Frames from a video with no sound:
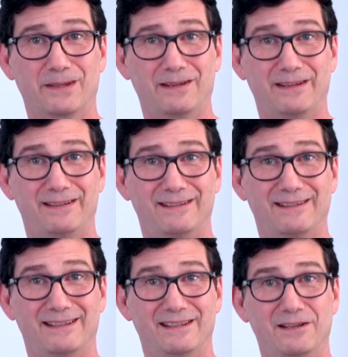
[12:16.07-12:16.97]
Okay,
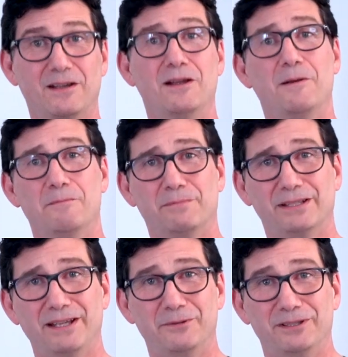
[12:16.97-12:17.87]

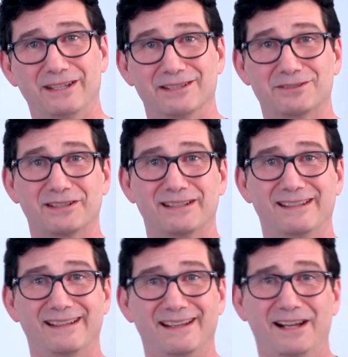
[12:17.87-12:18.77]
play with this.
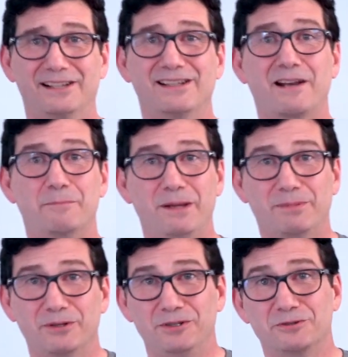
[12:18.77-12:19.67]
A lot of
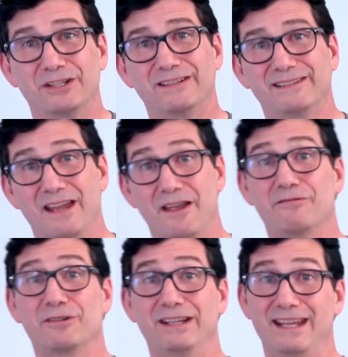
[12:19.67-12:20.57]
people use it
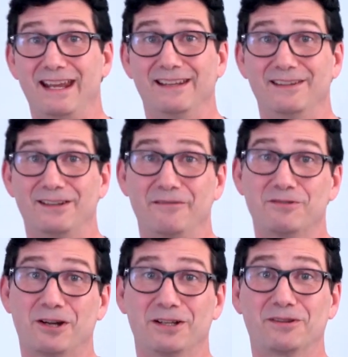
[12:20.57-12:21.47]
every day that I've
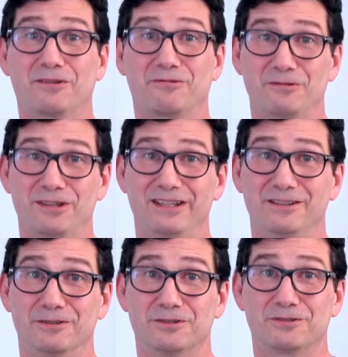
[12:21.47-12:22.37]
taught through the
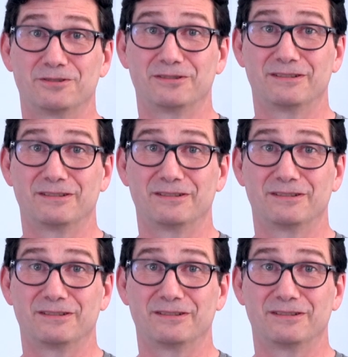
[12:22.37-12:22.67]
years.